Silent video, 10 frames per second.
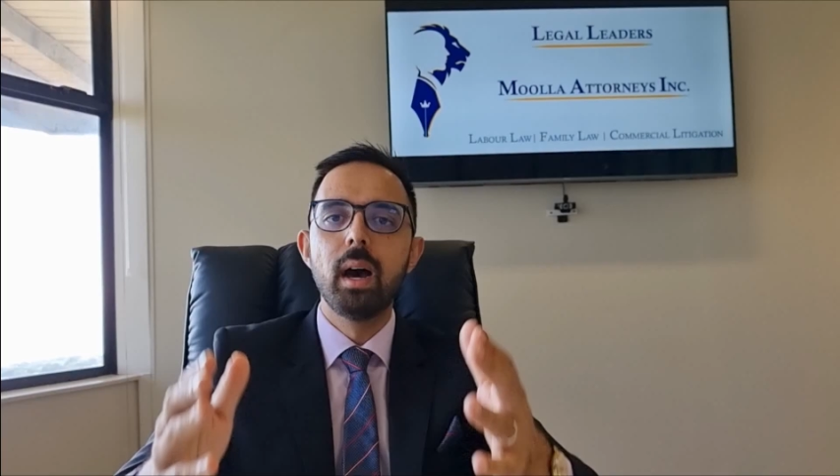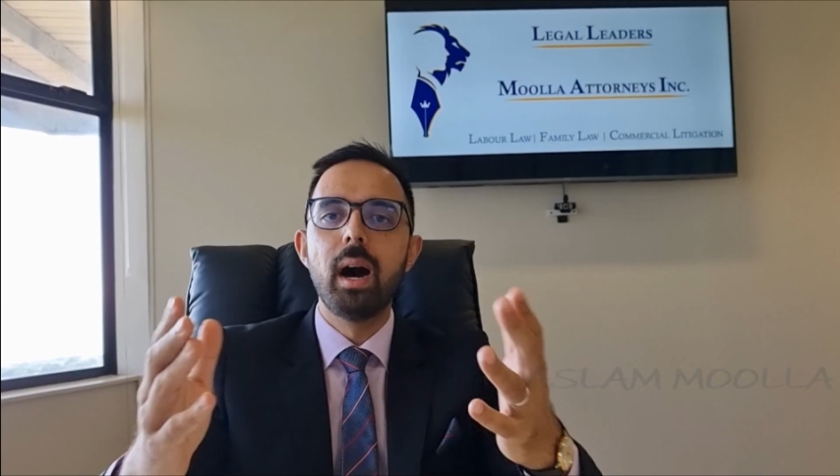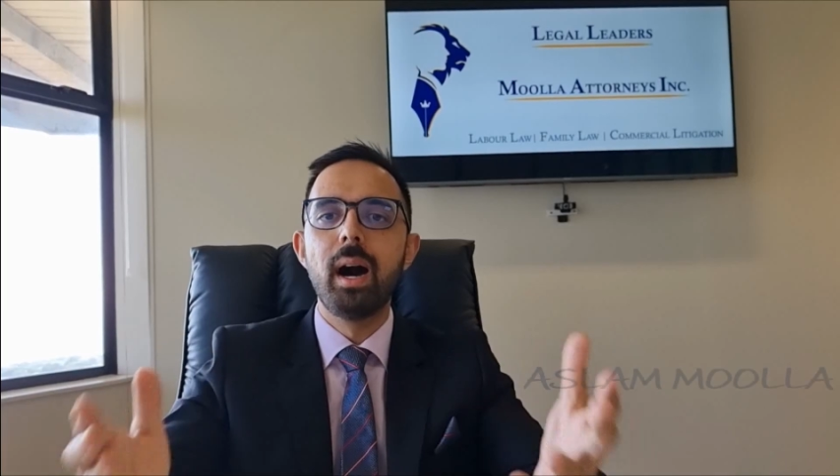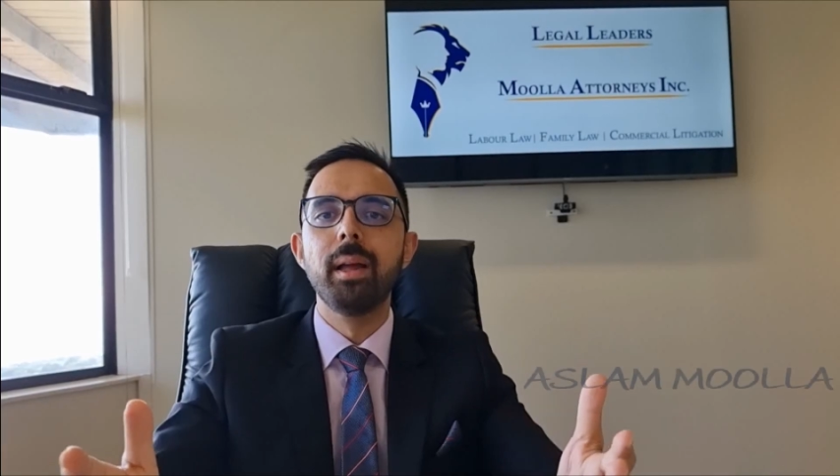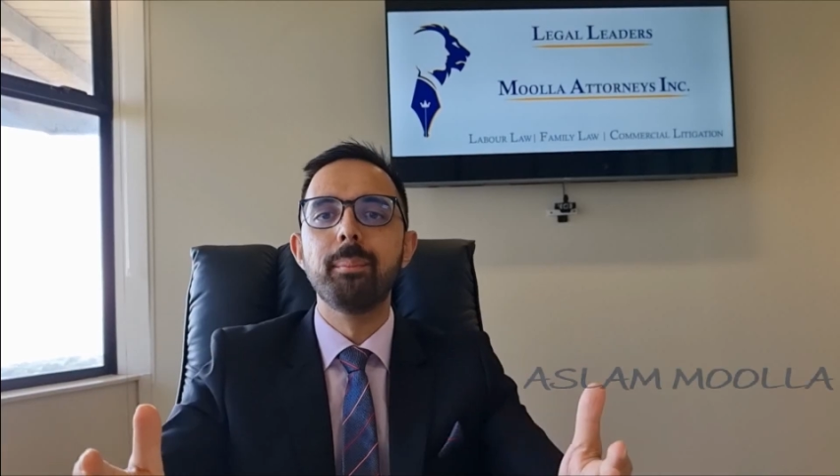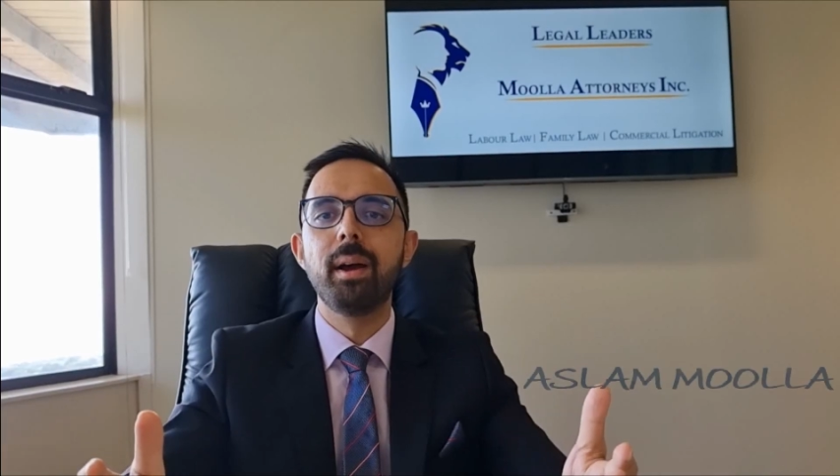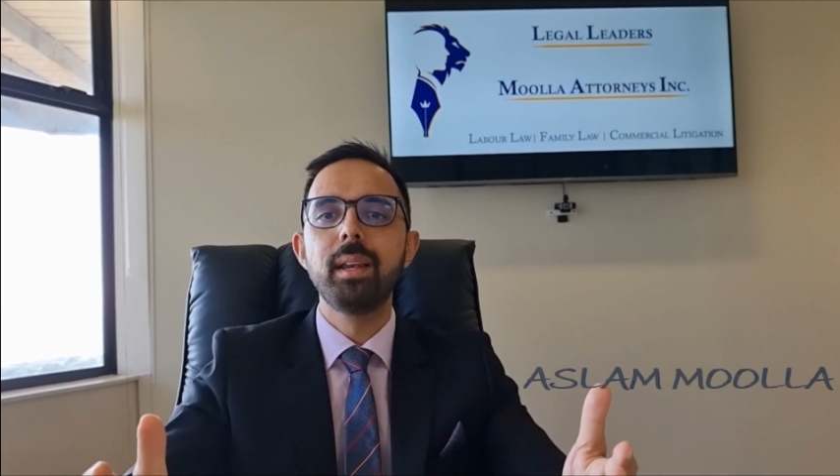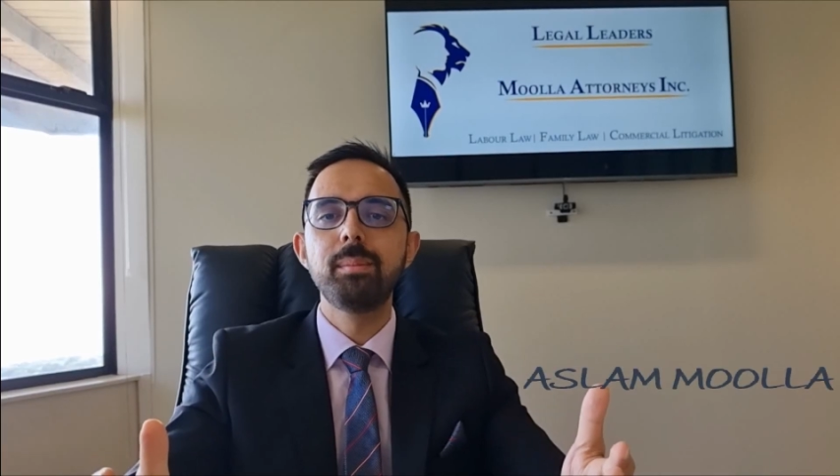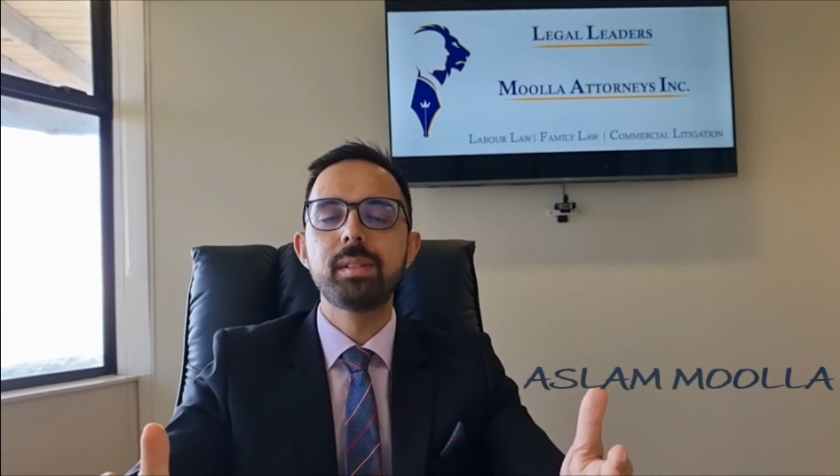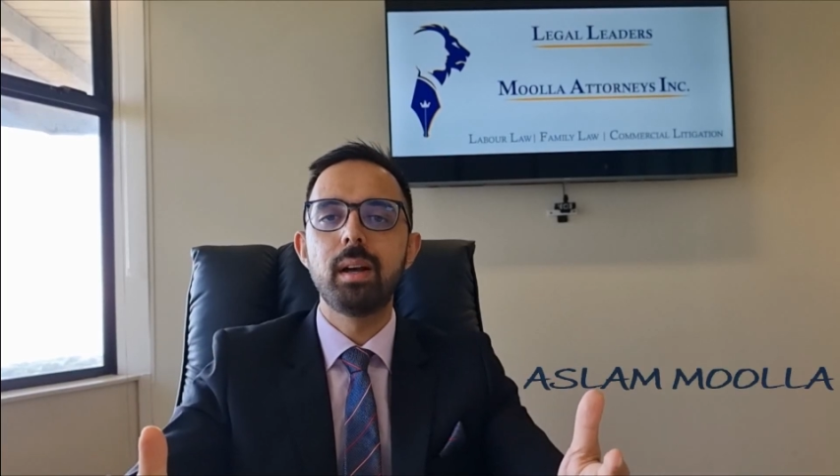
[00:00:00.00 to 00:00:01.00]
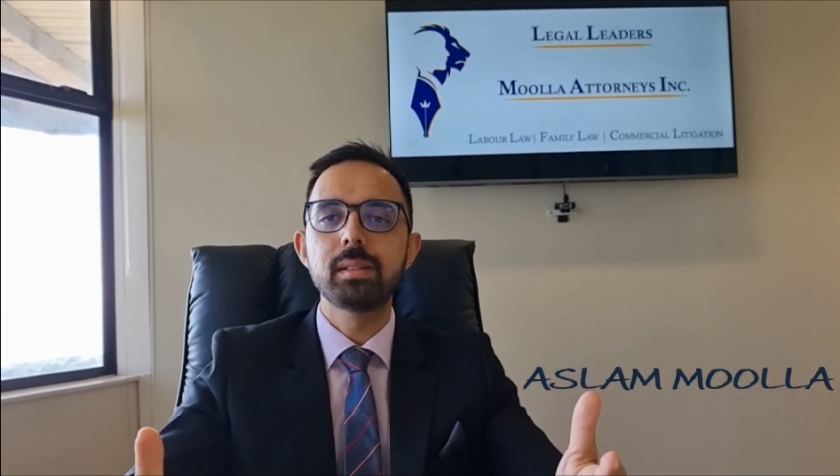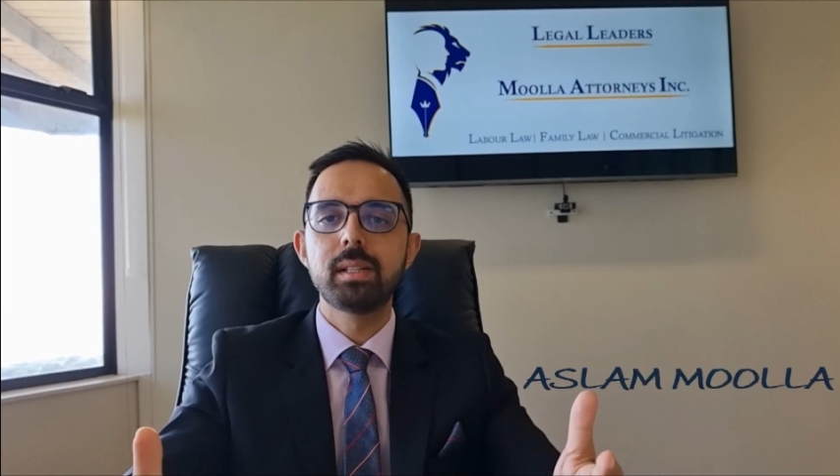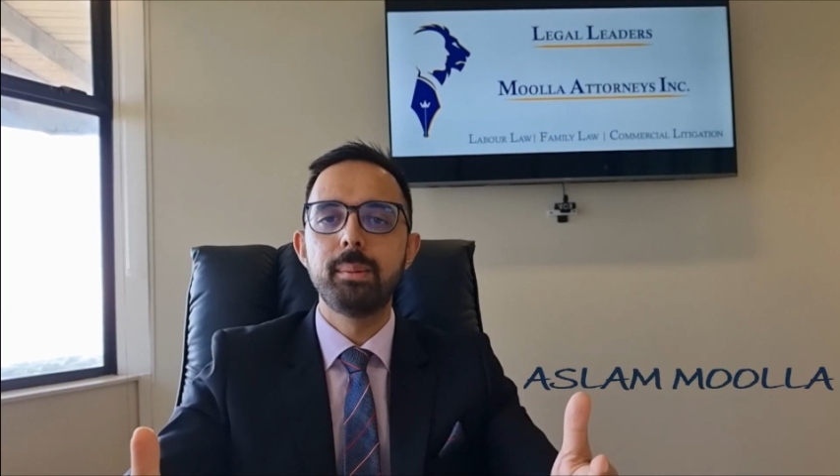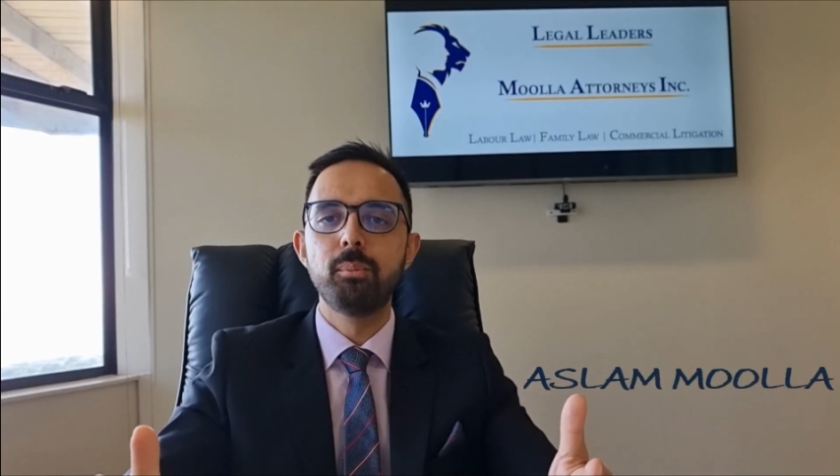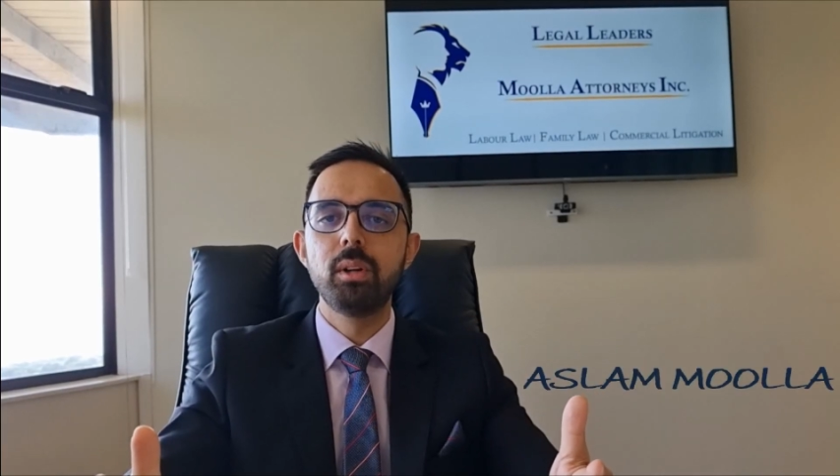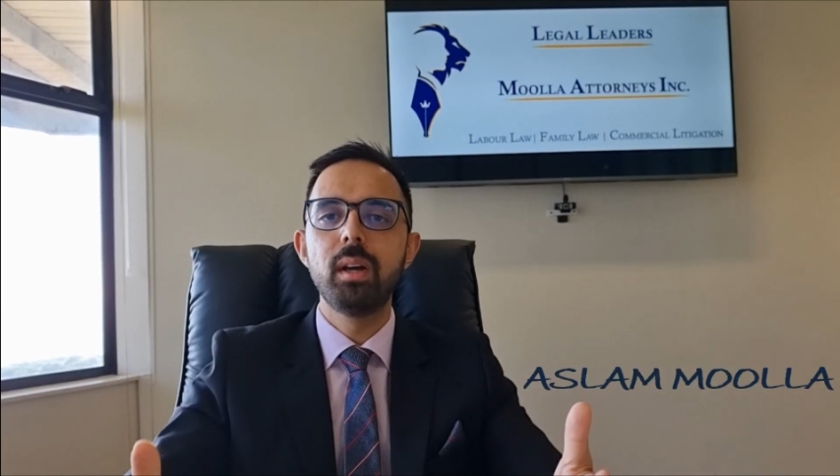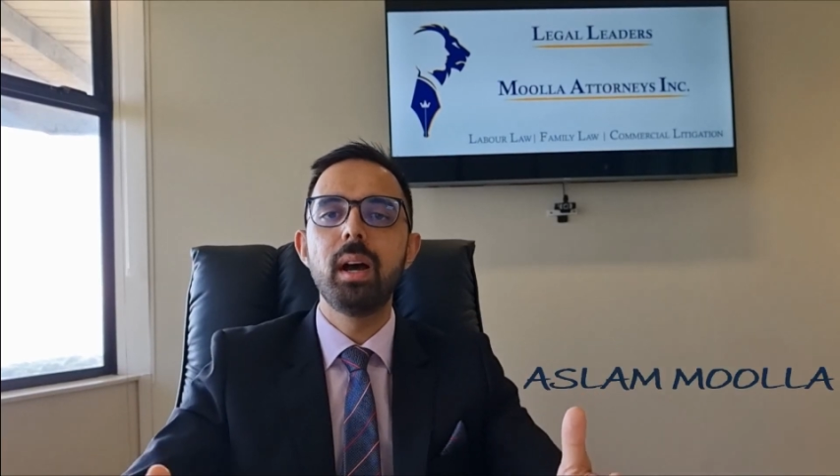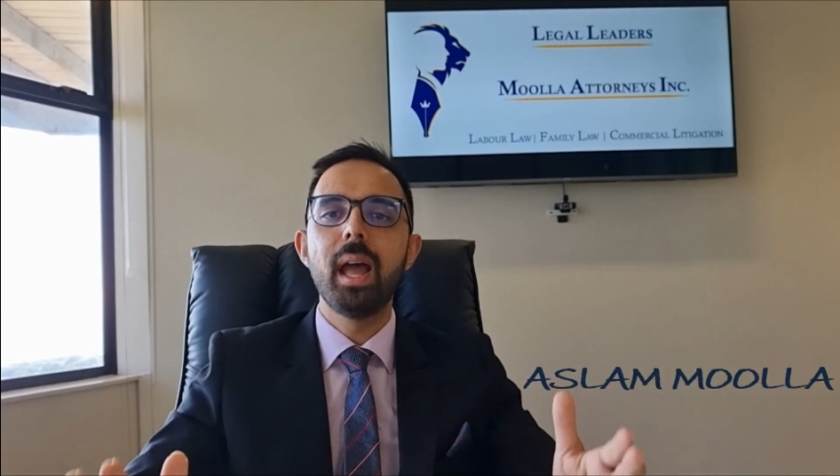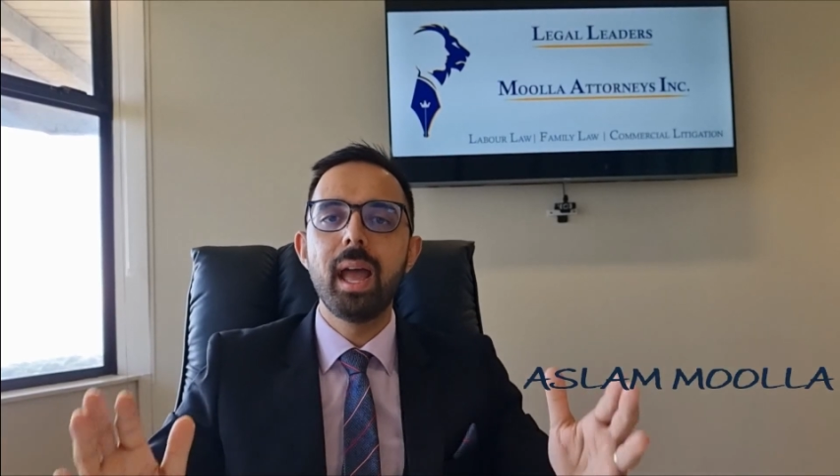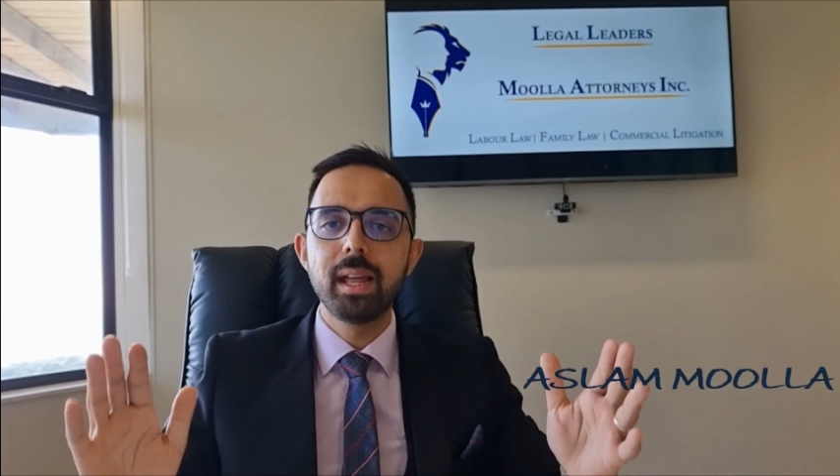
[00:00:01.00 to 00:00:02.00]
Hi, my name is Aslam
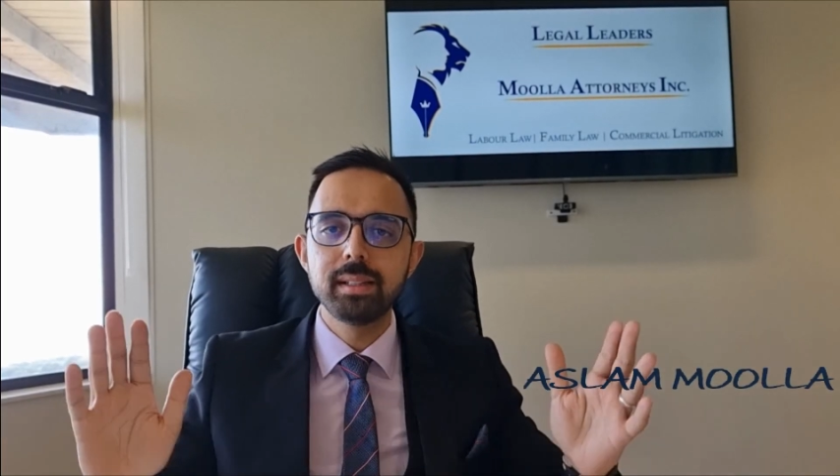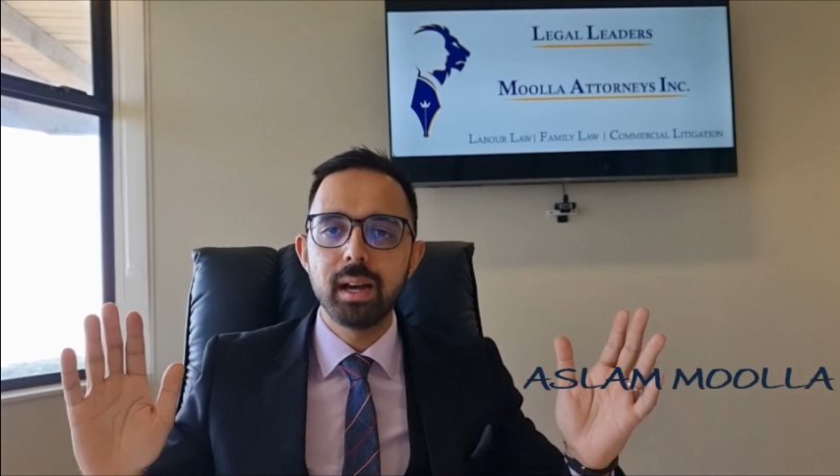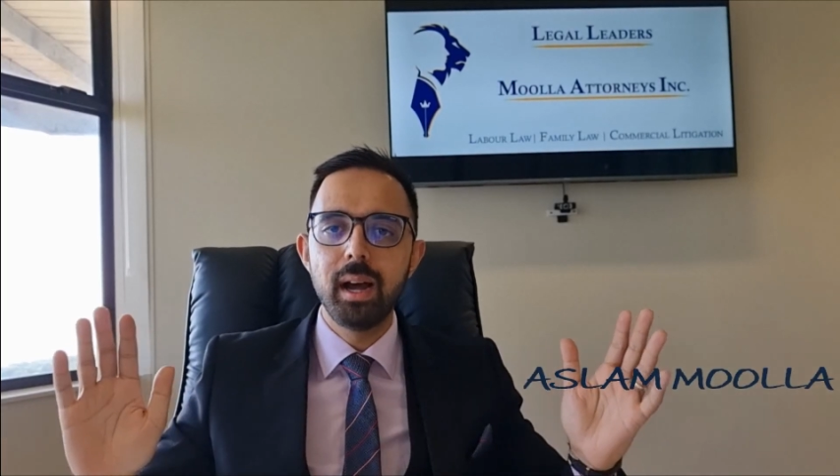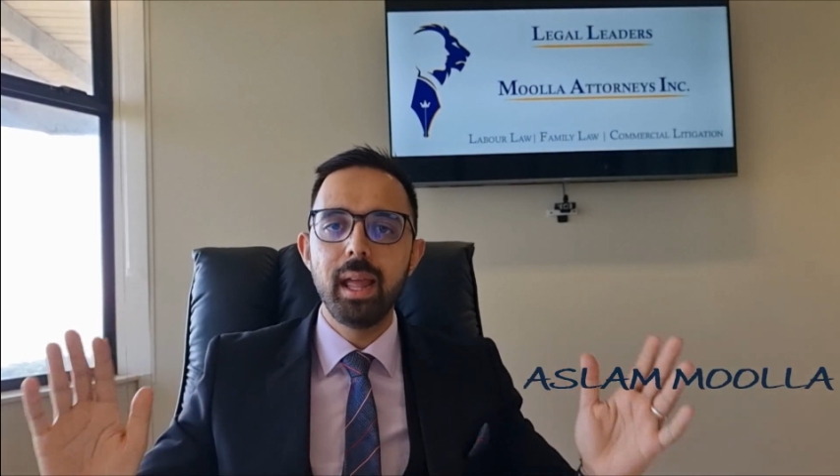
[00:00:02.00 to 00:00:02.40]
Moolla and I